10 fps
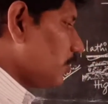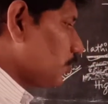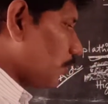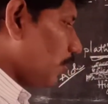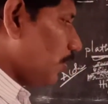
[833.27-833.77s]

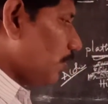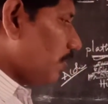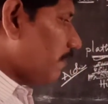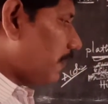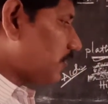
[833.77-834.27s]
So
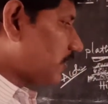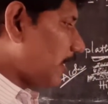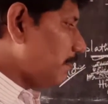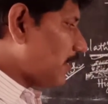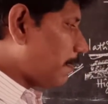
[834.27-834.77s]
first
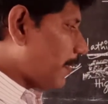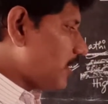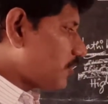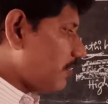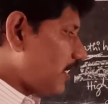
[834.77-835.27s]
time the
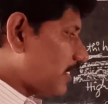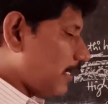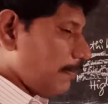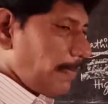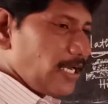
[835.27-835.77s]
pulsate
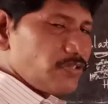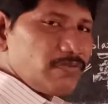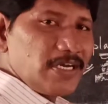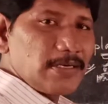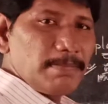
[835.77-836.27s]

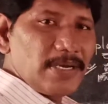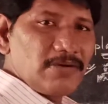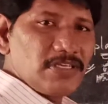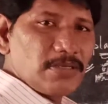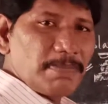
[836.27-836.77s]
blood
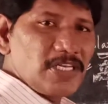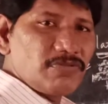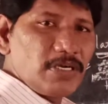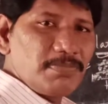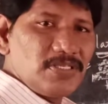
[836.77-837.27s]
vessel.
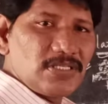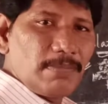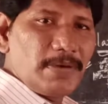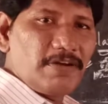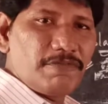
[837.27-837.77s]
Pulsate means the
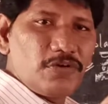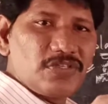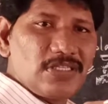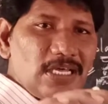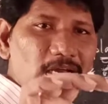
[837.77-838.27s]
blood flows
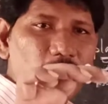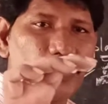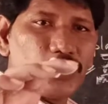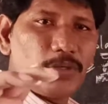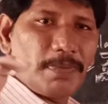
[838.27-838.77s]
in the
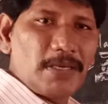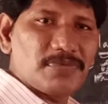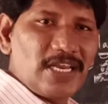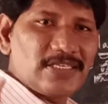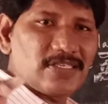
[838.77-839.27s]
closed pipes
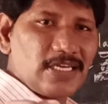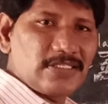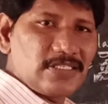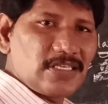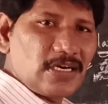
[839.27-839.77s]
like
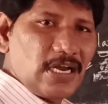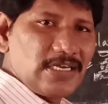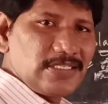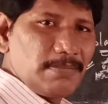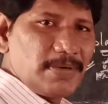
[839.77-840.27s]
structures are called
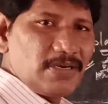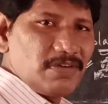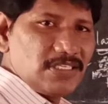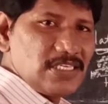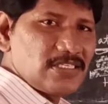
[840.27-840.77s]
as the blood
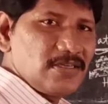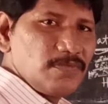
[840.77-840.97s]
vessels.